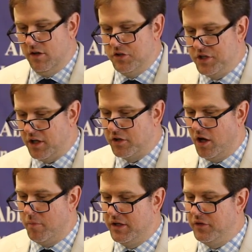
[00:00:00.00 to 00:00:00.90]
She can
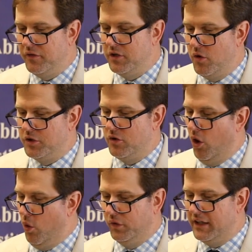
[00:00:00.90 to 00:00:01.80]
come into the Union
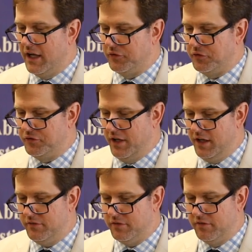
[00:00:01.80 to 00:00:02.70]
only as a
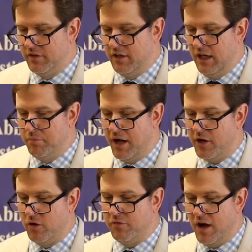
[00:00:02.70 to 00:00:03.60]
state, and
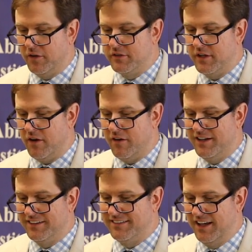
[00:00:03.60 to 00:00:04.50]
by her voluntary
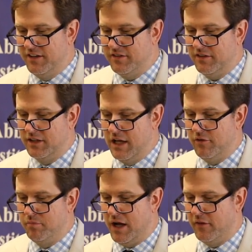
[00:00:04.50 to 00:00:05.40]
assent
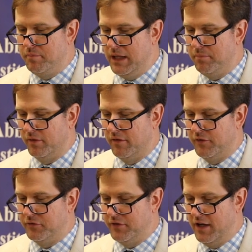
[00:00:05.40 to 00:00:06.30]
given by the people of
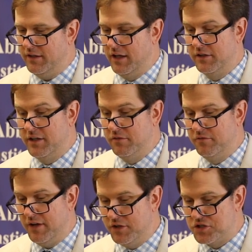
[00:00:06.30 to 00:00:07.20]
the state in
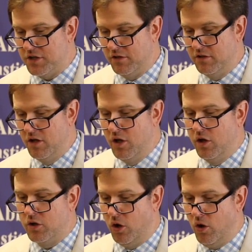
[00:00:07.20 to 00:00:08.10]
convention
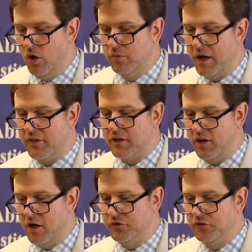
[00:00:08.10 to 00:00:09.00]
called by the
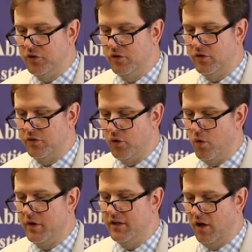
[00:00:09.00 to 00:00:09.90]
constituted
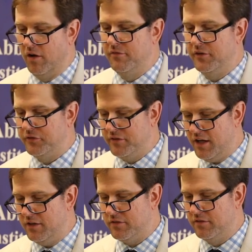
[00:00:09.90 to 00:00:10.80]
authority of the
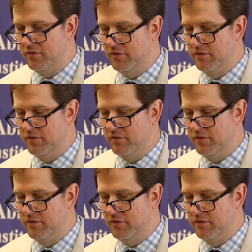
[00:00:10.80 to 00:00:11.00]
state.